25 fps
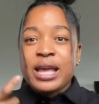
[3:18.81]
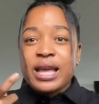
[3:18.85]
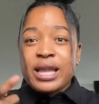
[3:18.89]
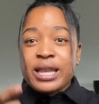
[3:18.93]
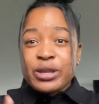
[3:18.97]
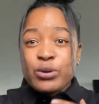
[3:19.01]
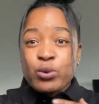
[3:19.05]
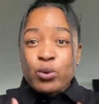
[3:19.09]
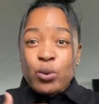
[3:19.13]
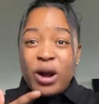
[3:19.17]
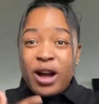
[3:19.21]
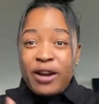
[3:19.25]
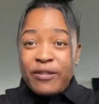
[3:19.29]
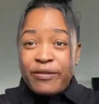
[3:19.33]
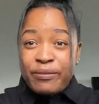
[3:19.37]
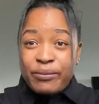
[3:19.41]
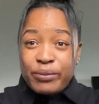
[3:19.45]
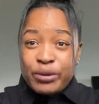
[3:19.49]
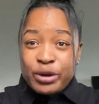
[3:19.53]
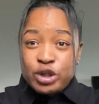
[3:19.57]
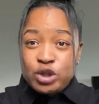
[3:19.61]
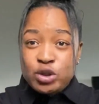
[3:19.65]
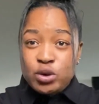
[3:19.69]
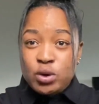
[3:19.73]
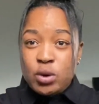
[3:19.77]
they will have
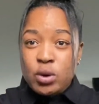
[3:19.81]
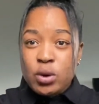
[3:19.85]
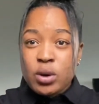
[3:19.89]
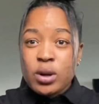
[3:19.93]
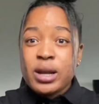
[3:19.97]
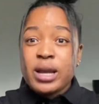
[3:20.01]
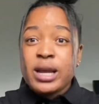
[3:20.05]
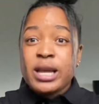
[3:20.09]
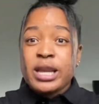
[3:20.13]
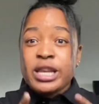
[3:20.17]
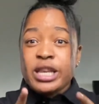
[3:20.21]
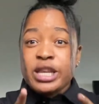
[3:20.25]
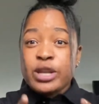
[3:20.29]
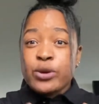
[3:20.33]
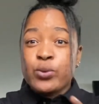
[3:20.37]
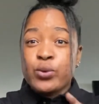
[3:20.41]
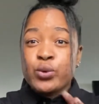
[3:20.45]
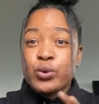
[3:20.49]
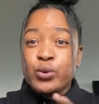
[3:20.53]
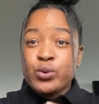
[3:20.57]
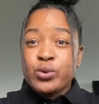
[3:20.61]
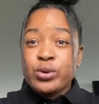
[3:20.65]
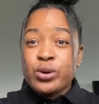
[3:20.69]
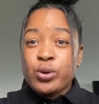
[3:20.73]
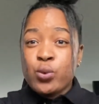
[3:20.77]
pressure, they will
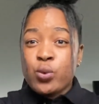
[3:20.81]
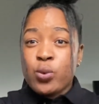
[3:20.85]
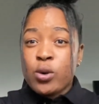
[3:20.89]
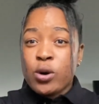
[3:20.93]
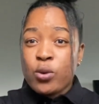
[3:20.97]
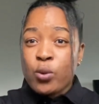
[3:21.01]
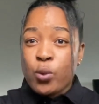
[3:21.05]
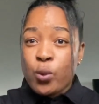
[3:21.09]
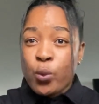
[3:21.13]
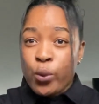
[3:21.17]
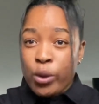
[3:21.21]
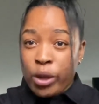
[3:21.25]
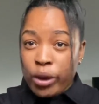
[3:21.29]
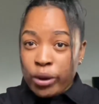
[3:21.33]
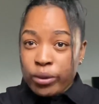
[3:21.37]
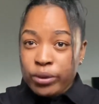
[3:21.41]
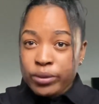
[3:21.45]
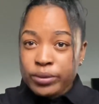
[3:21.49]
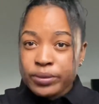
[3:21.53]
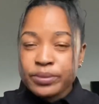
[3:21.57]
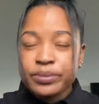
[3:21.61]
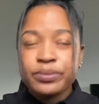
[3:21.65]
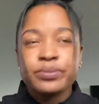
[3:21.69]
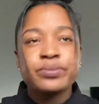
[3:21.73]
do the work well,